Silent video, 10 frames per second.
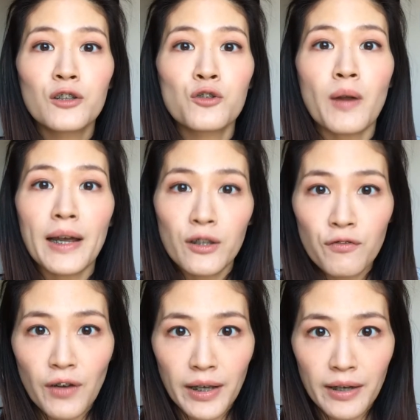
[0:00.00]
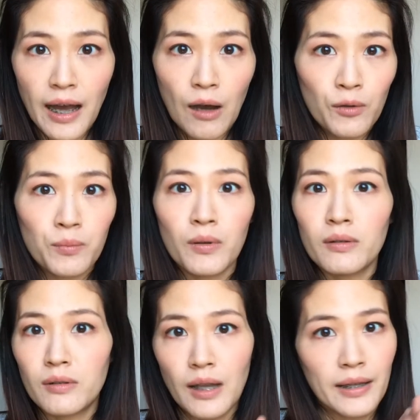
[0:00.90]
Try to find out
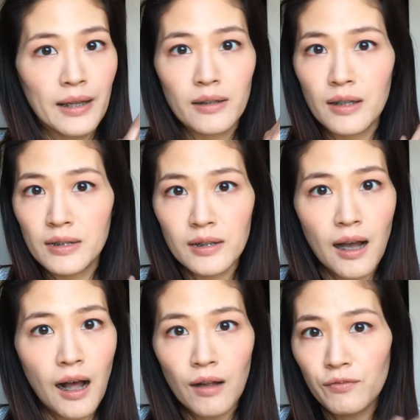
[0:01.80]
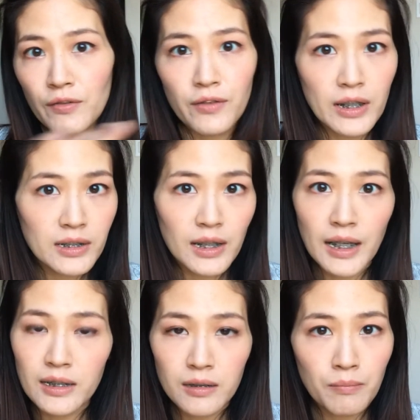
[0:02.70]
what like at least half of these
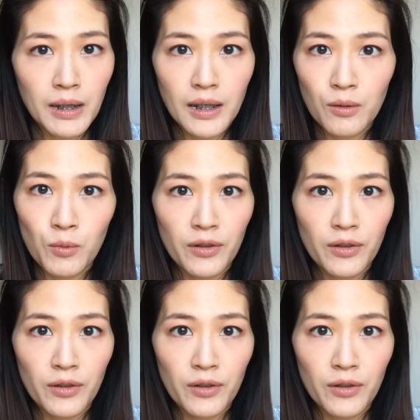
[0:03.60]
things mean,